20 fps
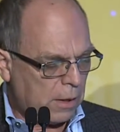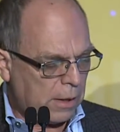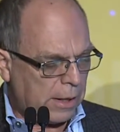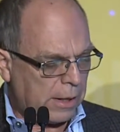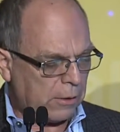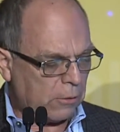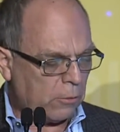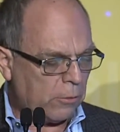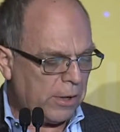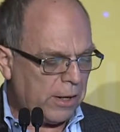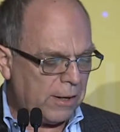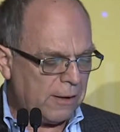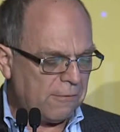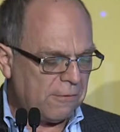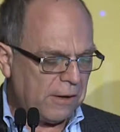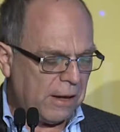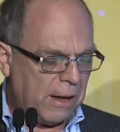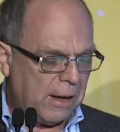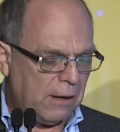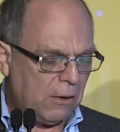an array
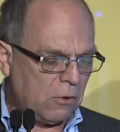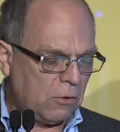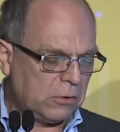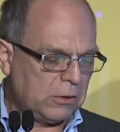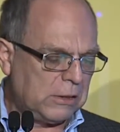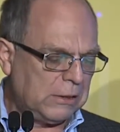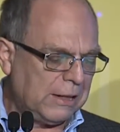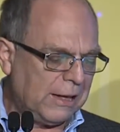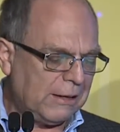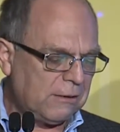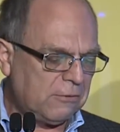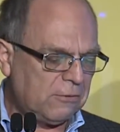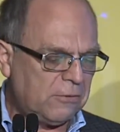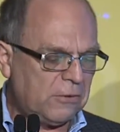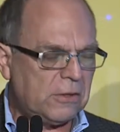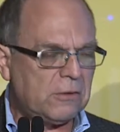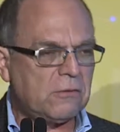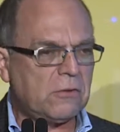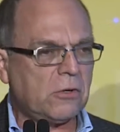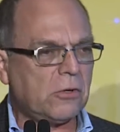of angled glass
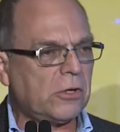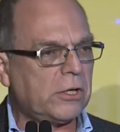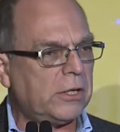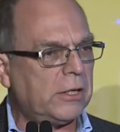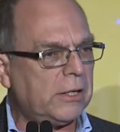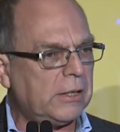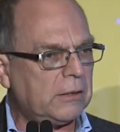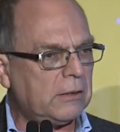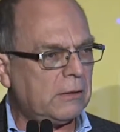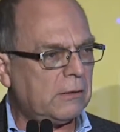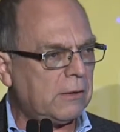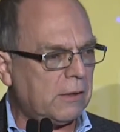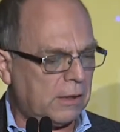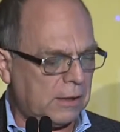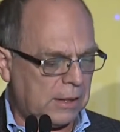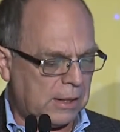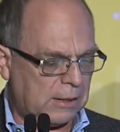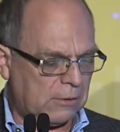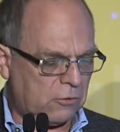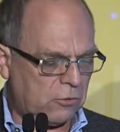fins that are connected to
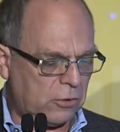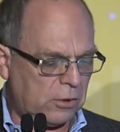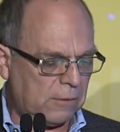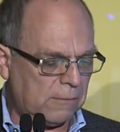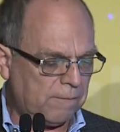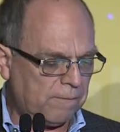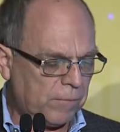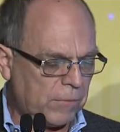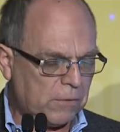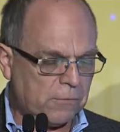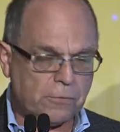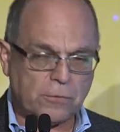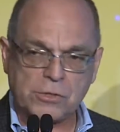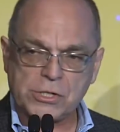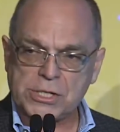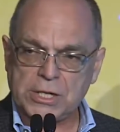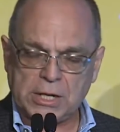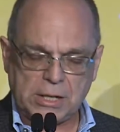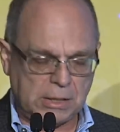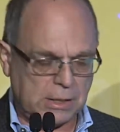the gantry for
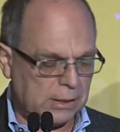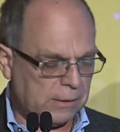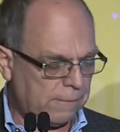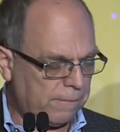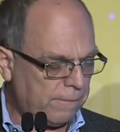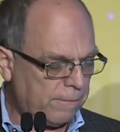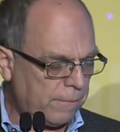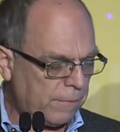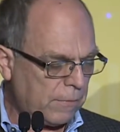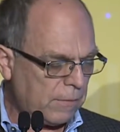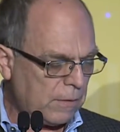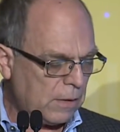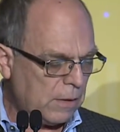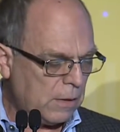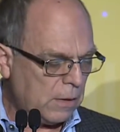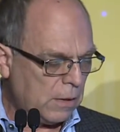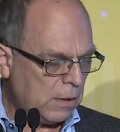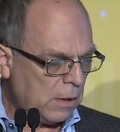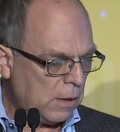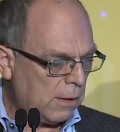shading,
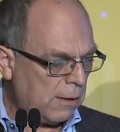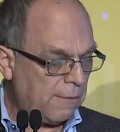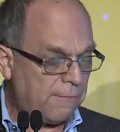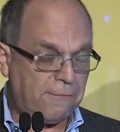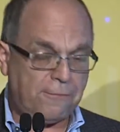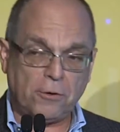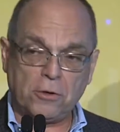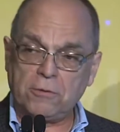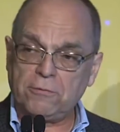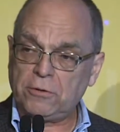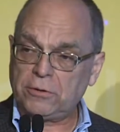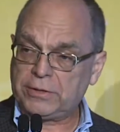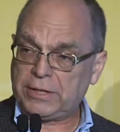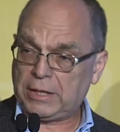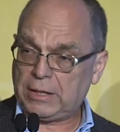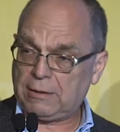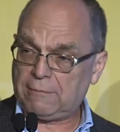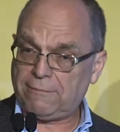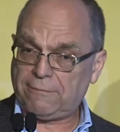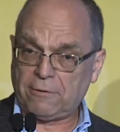a
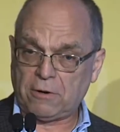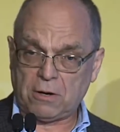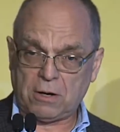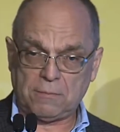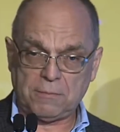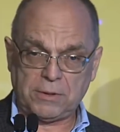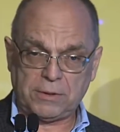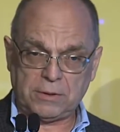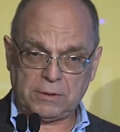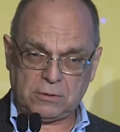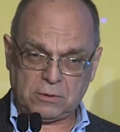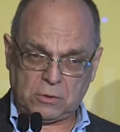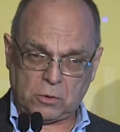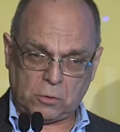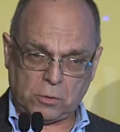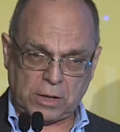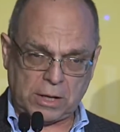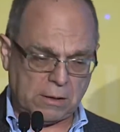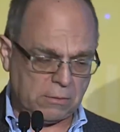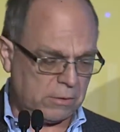photovoltaic farm on the
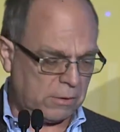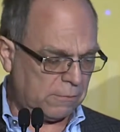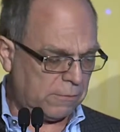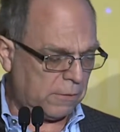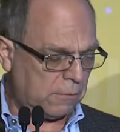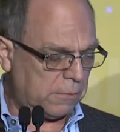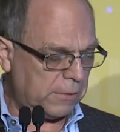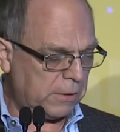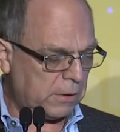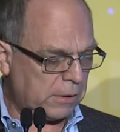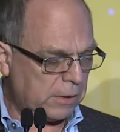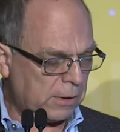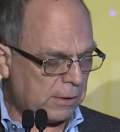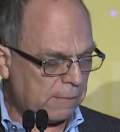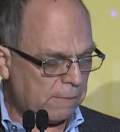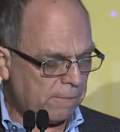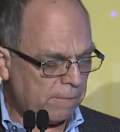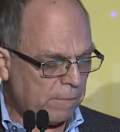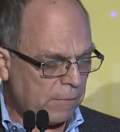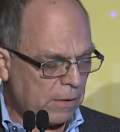crown of the
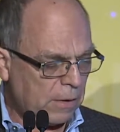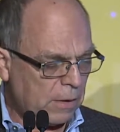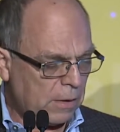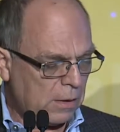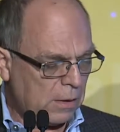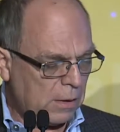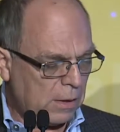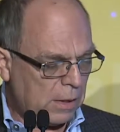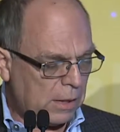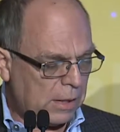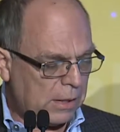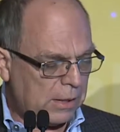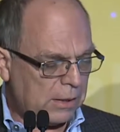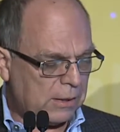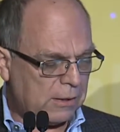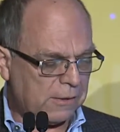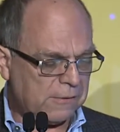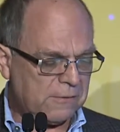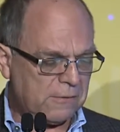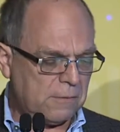building, and a
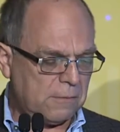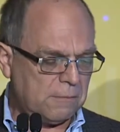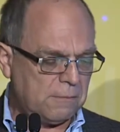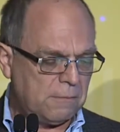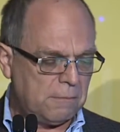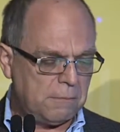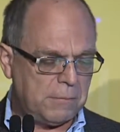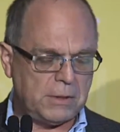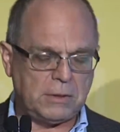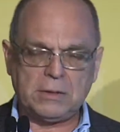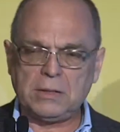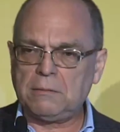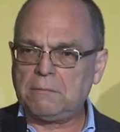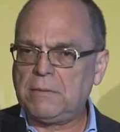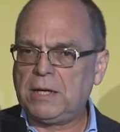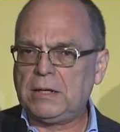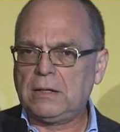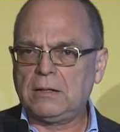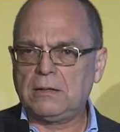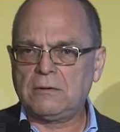custom building
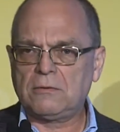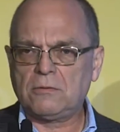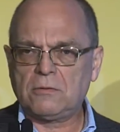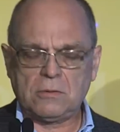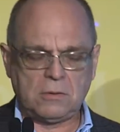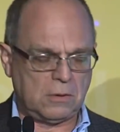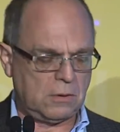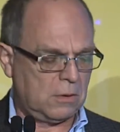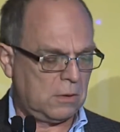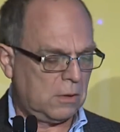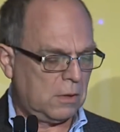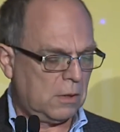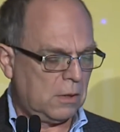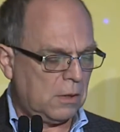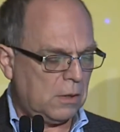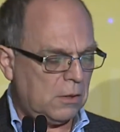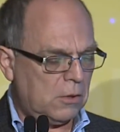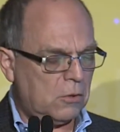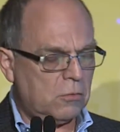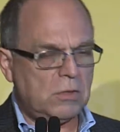maintenance
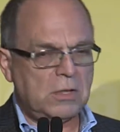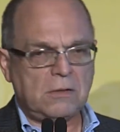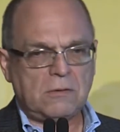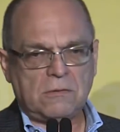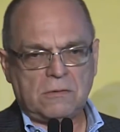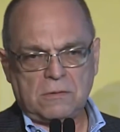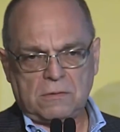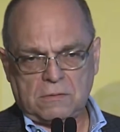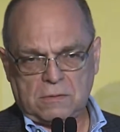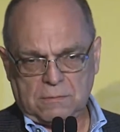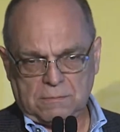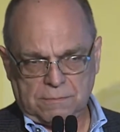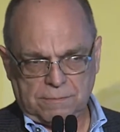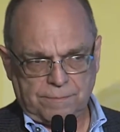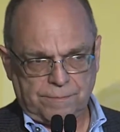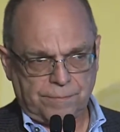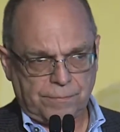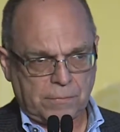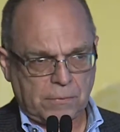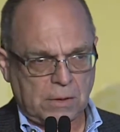unit system
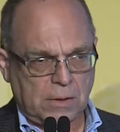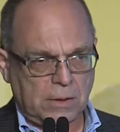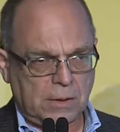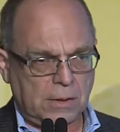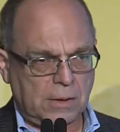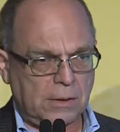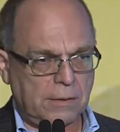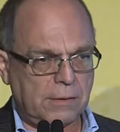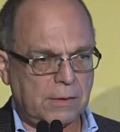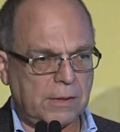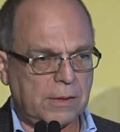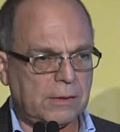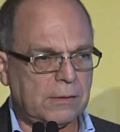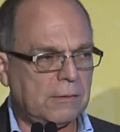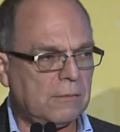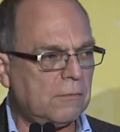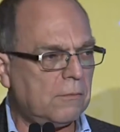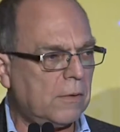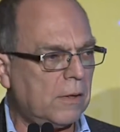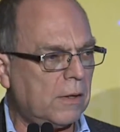that
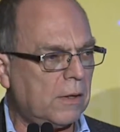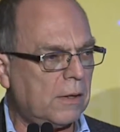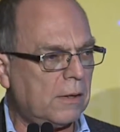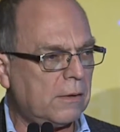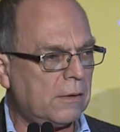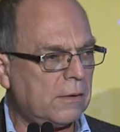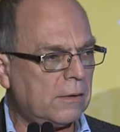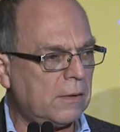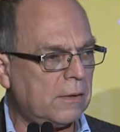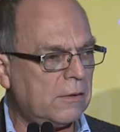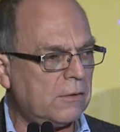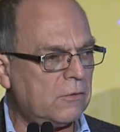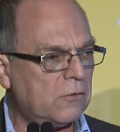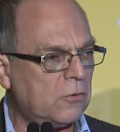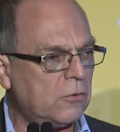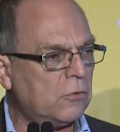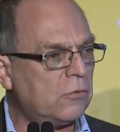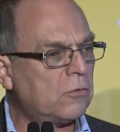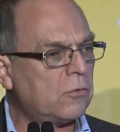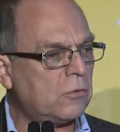is
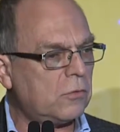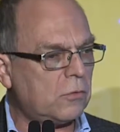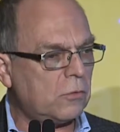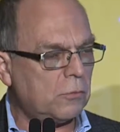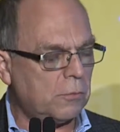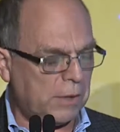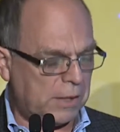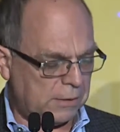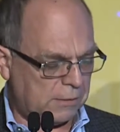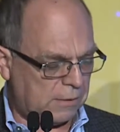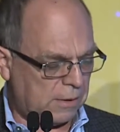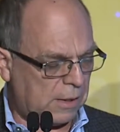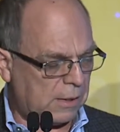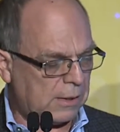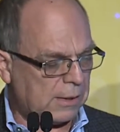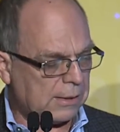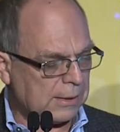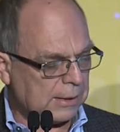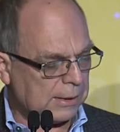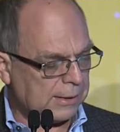used to
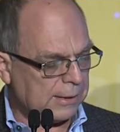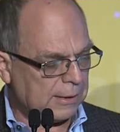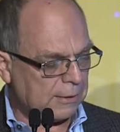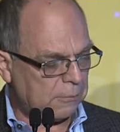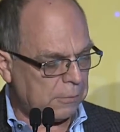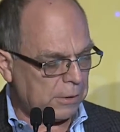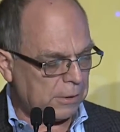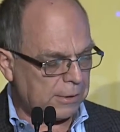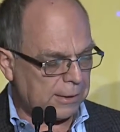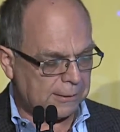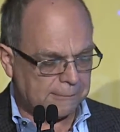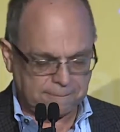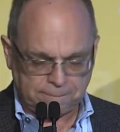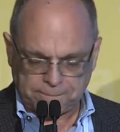maintain and clean the building.